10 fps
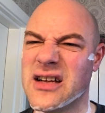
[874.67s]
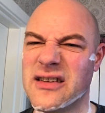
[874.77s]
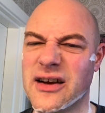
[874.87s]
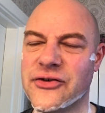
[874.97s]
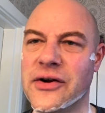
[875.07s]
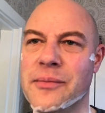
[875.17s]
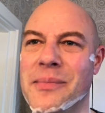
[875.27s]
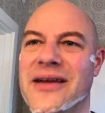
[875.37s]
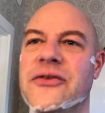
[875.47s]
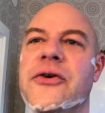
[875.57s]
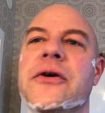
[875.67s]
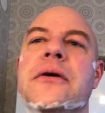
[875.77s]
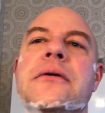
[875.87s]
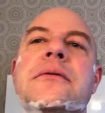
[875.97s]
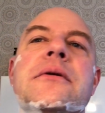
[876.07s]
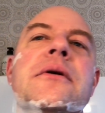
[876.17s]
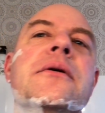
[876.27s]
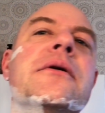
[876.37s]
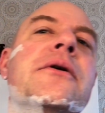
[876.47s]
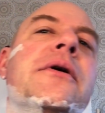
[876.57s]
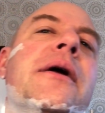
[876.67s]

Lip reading: it's actually better, you know, could